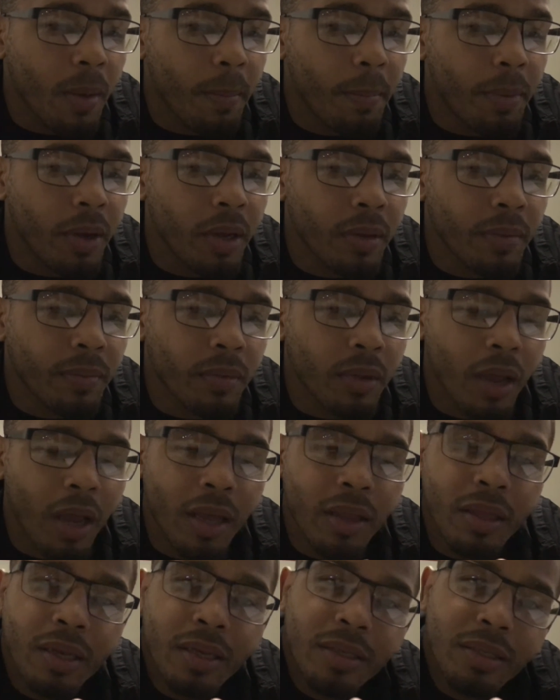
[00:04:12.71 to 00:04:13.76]
but I
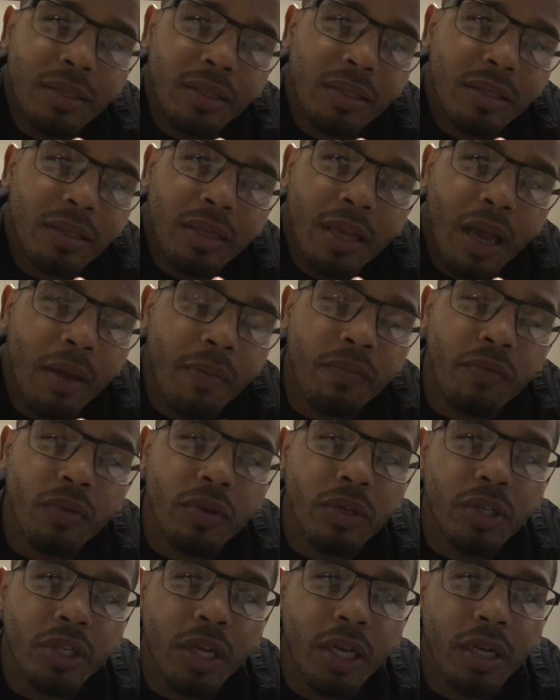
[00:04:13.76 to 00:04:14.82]
think it's just time for
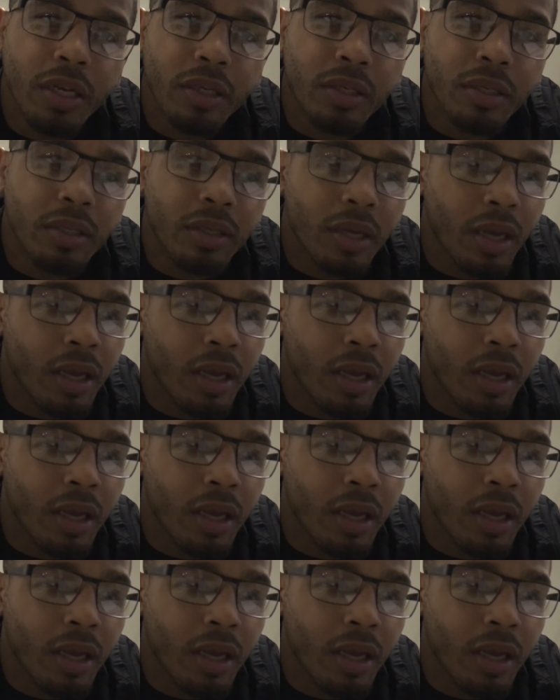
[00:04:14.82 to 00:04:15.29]
a change.